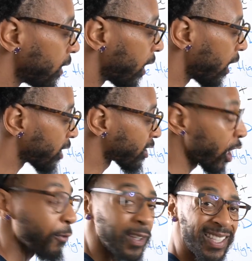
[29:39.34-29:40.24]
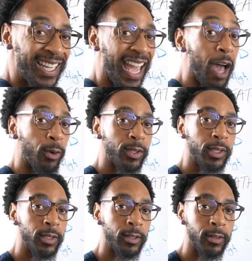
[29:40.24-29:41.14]
a service
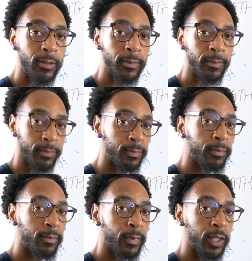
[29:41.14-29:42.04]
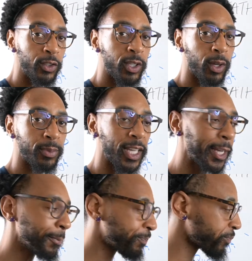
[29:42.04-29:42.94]
in-house. You see what I'm
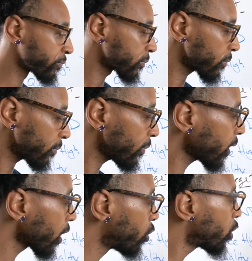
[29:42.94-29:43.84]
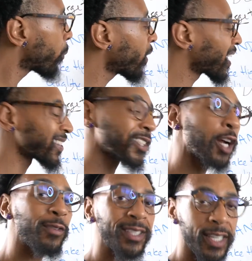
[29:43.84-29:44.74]
saying? You can bring a
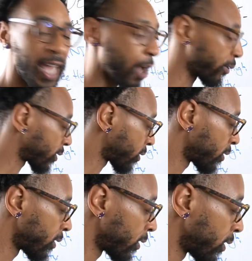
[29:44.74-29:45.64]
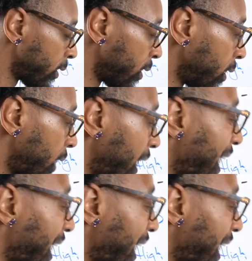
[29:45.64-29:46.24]
service in-house. And